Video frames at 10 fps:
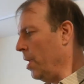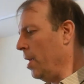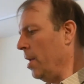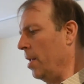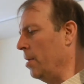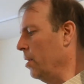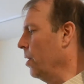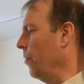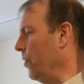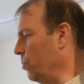and
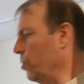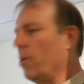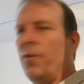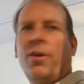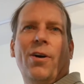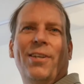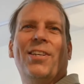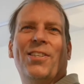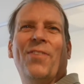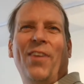this was all the
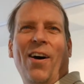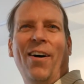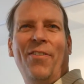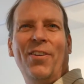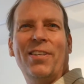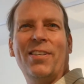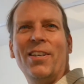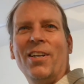contents of the office.